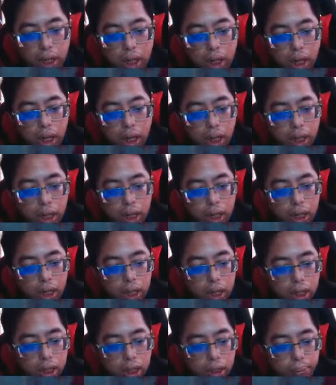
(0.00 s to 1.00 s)
and
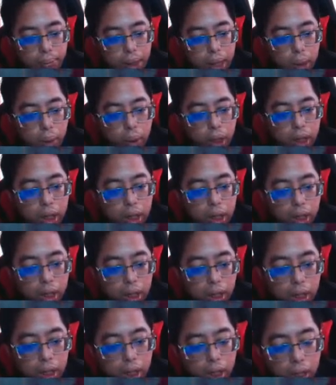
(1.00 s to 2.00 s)
here the male one,
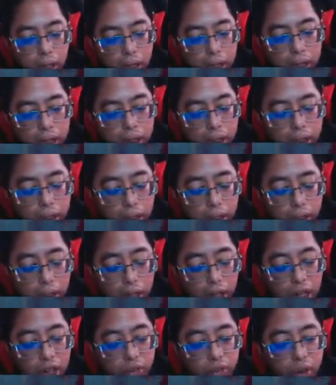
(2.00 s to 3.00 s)

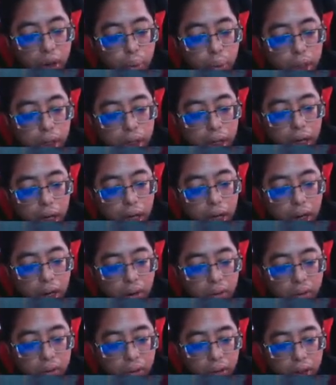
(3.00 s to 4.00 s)
anteridia 4, will create a lot
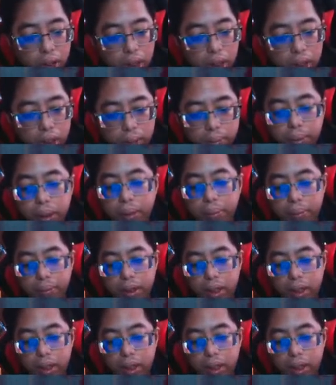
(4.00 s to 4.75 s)
of sperm.